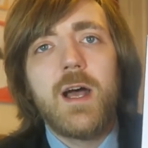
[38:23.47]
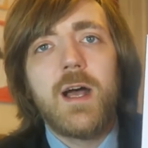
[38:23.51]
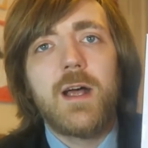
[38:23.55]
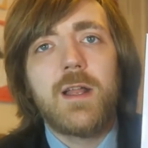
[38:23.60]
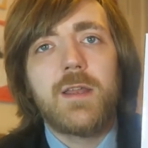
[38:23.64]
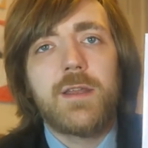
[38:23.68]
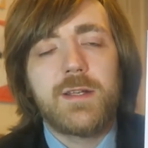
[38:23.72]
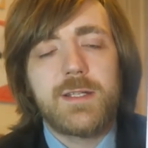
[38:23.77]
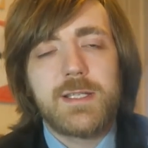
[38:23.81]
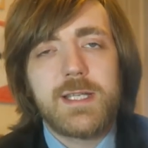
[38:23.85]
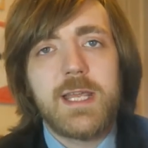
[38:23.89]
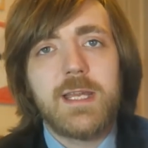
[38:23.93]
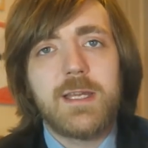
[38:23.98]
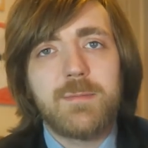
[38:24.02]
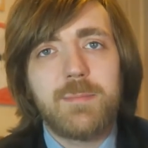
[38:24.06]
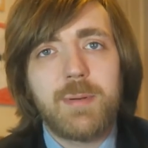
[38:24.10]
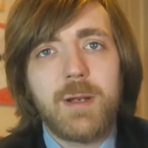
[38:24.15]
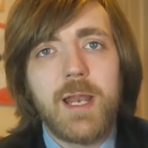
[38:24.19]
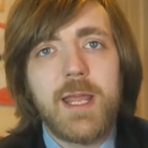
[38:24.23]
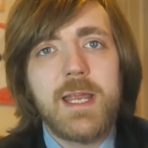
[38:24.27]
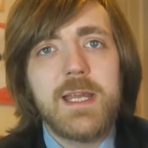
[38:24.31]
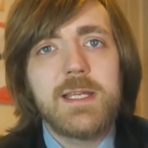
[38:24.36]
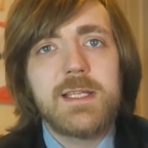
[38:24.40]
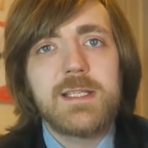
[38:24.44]
Uh, that take
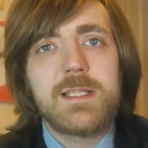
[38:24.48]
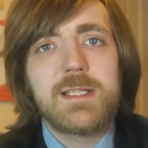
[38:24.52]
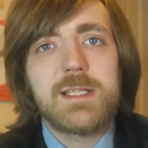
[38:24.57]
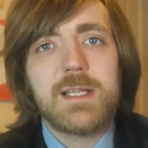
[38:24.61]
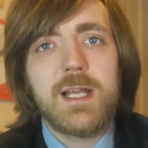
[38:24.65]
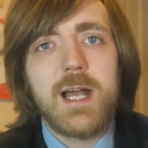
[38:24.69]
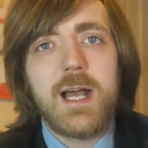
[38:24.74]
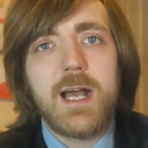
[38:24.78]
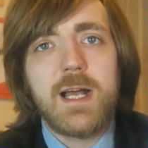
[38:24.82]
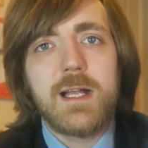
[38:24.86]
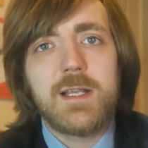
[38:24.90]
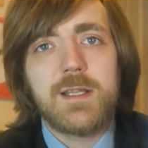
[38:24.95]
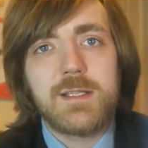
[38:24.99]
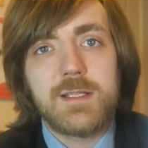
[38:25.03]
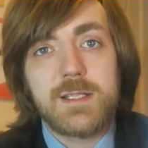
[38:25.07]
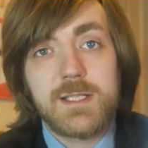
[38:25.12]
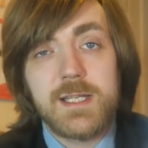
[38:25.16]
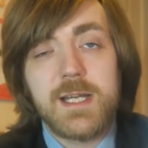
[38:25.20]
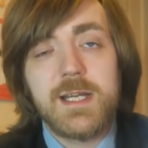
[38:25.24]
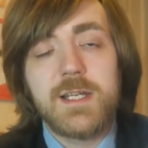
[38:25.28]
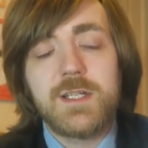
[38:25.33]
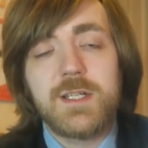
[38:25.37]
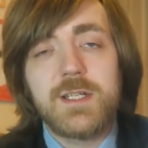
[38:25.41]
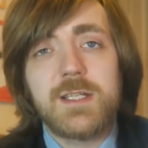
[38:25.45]
place at
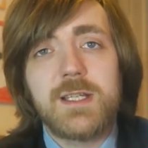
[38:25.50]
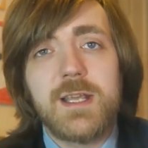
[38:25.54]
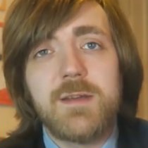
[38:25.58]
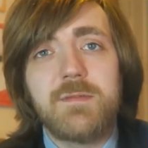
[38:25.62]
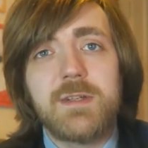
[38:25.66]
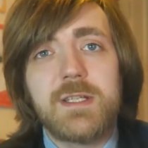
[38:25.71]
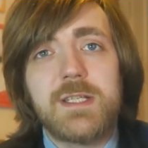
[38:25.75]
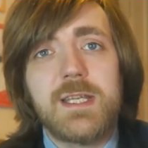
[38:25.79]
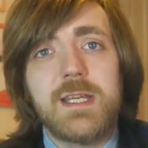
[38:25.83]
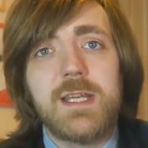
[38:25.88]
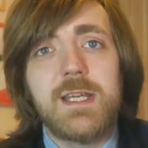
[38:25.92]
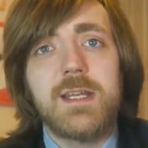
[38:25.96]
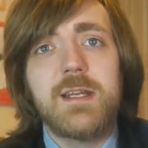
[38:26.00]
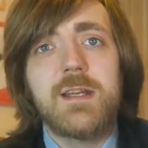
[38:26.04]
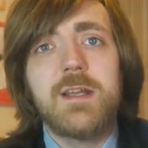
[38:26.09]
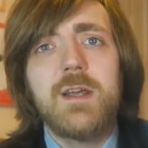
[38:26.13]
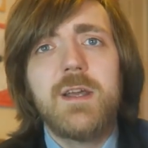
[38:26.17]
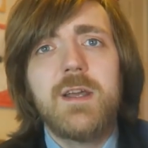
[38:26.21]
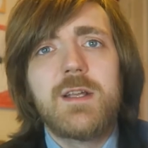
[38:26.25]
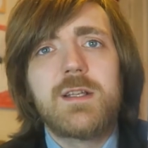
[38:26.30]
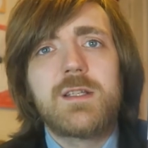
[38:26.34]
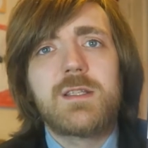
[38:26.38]
Station 17.